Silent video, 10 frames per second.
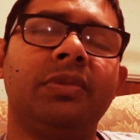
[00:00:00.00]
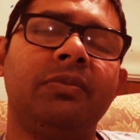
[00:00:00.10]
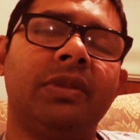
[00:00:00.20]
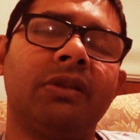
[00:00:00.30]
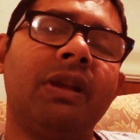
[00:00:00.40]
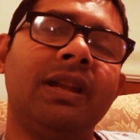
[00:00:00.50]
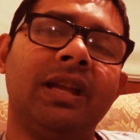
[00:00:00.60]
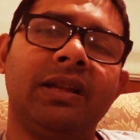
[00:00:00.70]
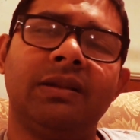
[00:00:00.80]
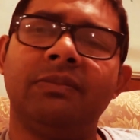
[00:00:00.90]
but my
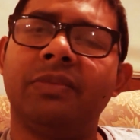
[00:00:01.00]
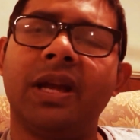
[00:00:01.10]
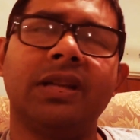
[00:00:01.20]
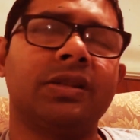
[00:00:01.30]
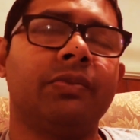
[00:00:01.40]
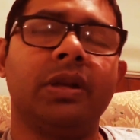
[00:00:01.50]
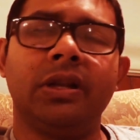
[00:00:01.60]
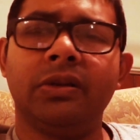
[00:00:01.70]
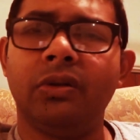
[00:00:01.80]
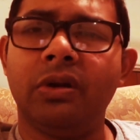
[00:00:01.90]
granddad passed away
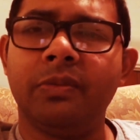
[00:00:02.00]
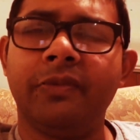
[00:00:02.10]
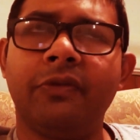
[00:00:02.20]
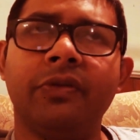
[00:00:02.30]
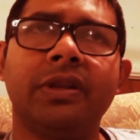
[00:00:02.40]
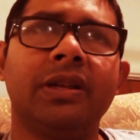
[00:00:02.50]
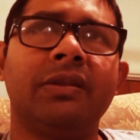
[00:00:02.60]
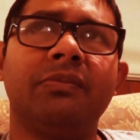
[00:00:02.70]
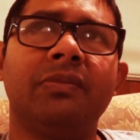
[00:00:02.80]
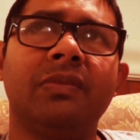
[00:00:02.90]
long before
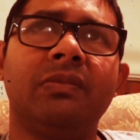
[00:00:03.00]
then,